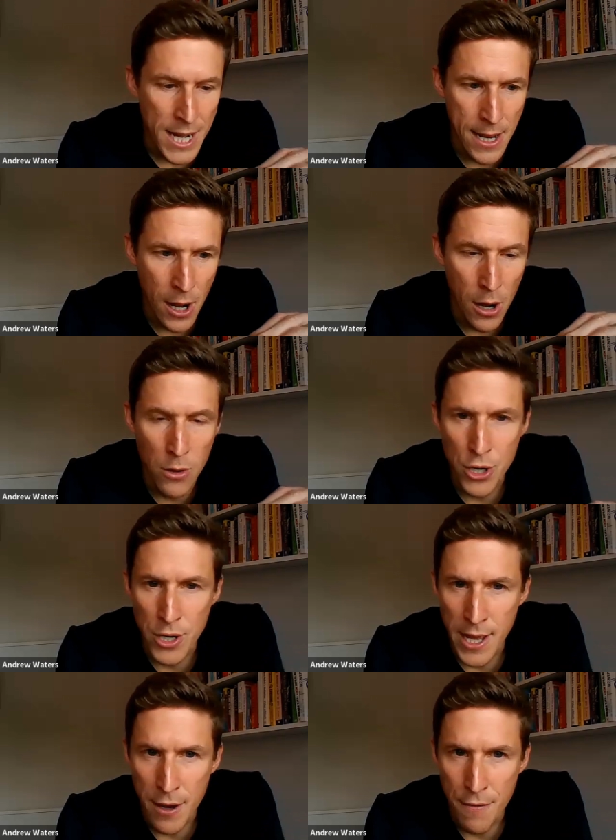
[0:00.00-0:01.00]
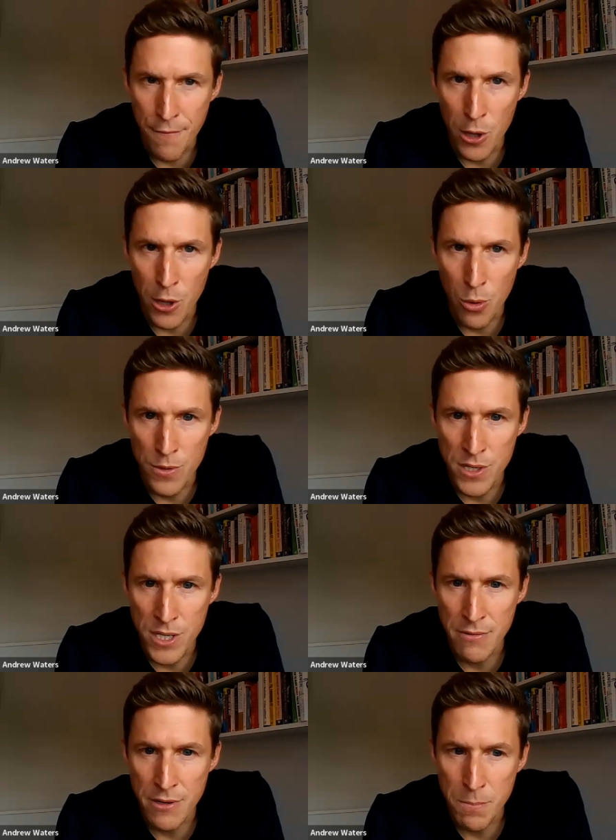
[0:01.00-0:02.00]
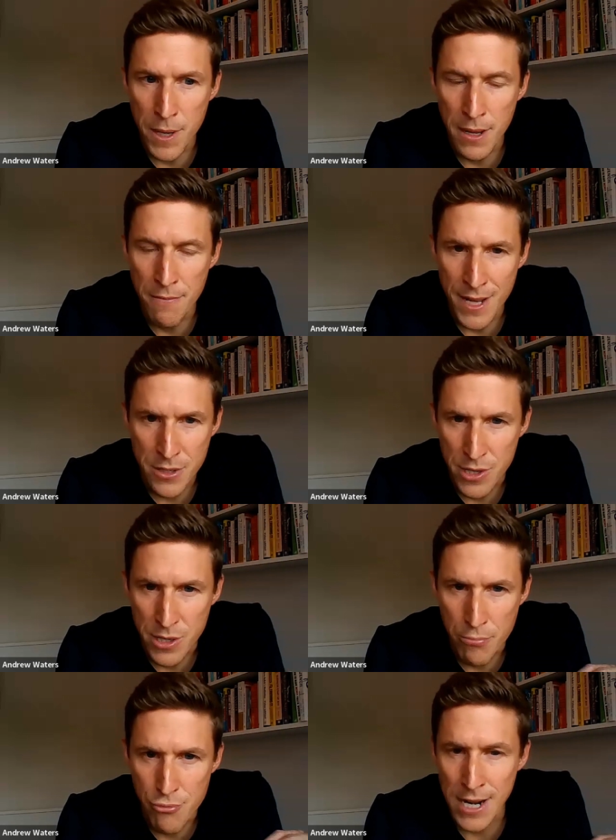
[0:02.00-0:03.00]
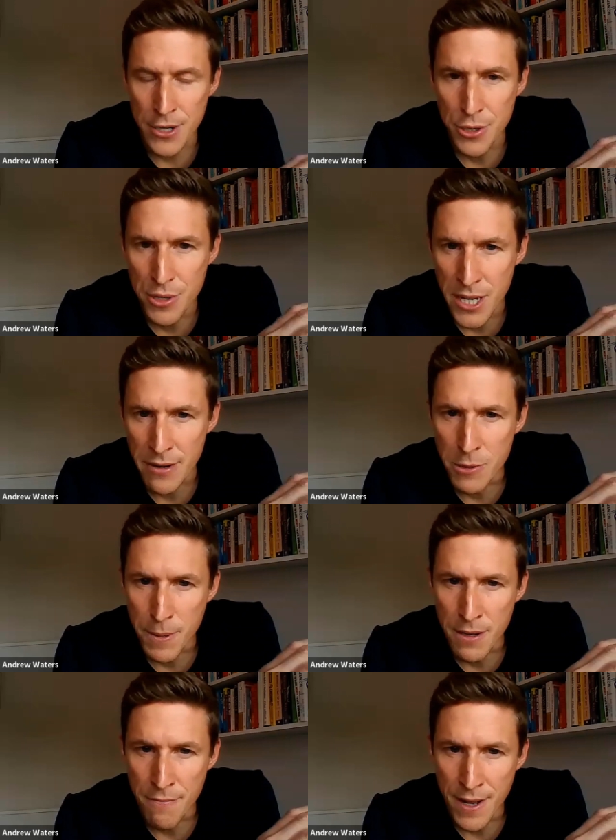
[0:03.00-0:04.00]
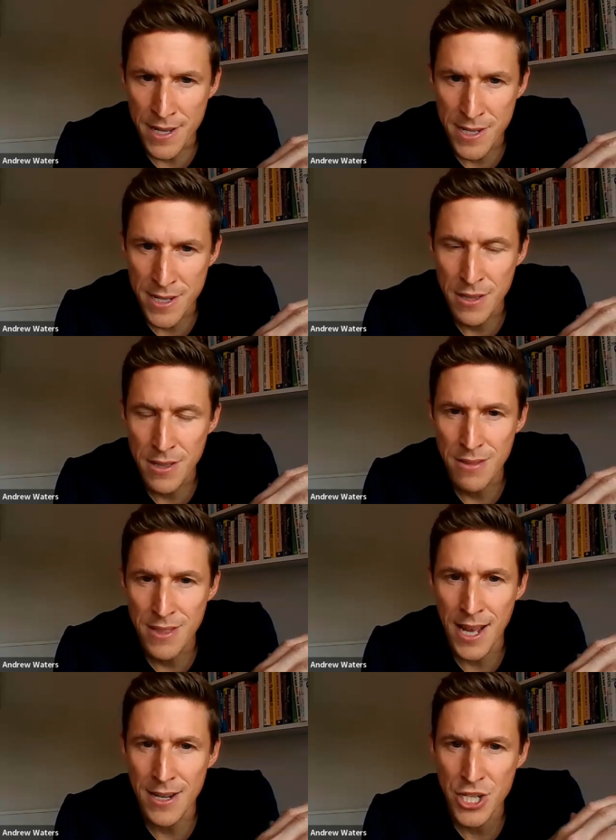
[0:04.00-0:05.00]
they aren't going to get a follow-on Series B investor, it's a brand new Series B investor,